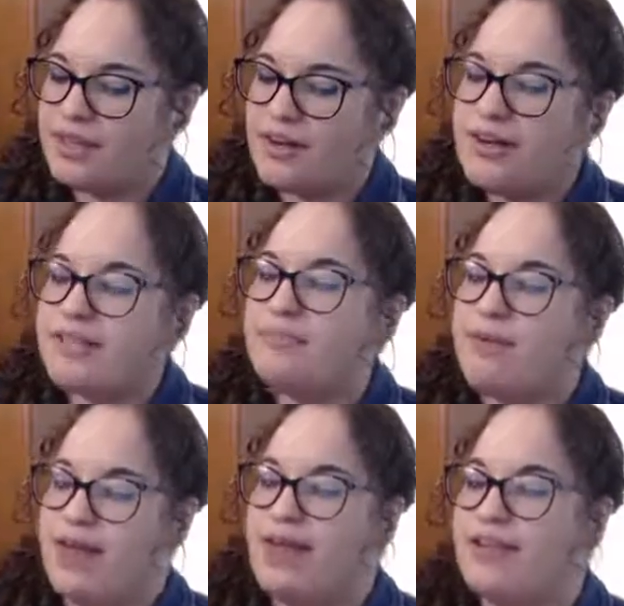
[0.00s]
There is
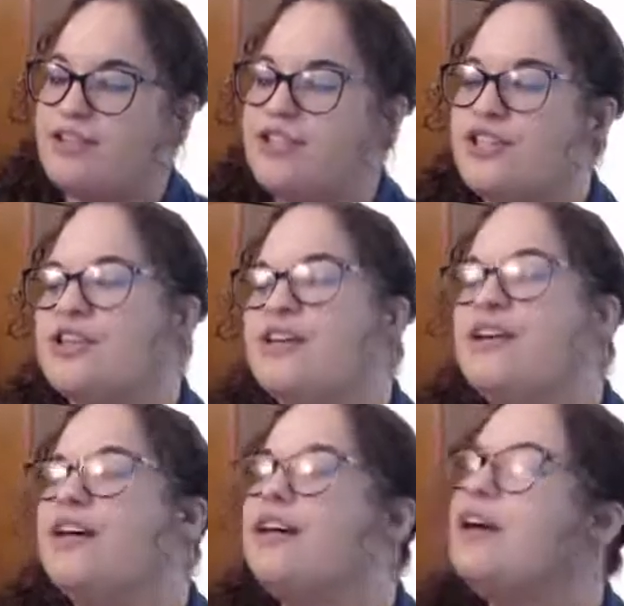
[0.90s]
a page
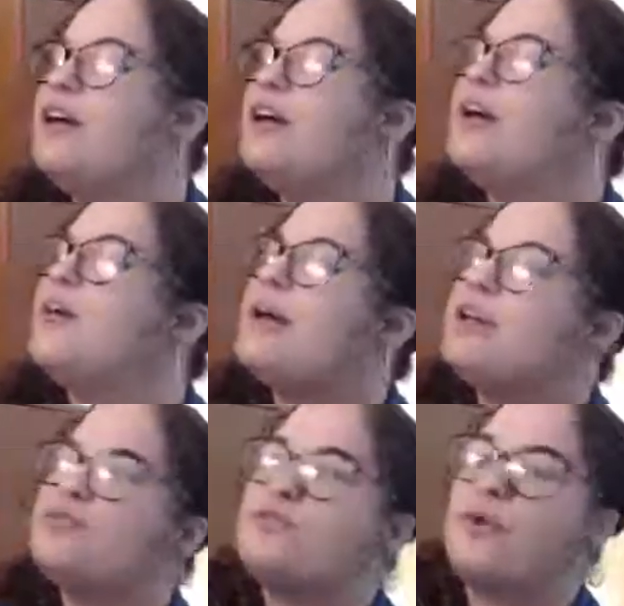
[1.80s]

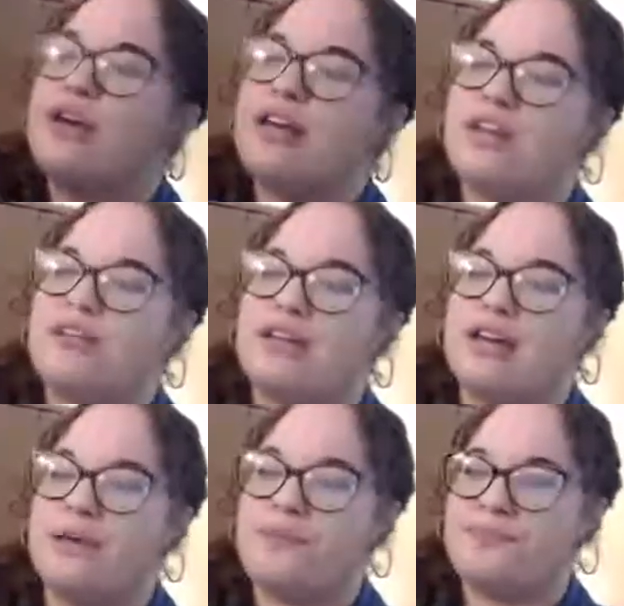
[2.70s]

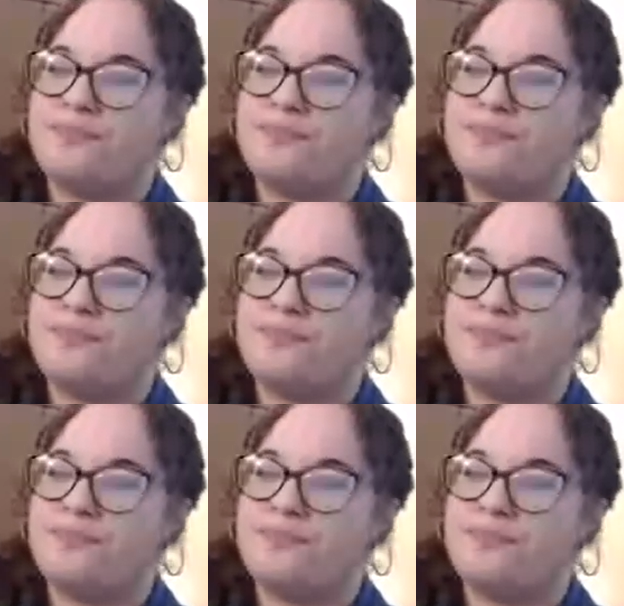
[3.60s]
43.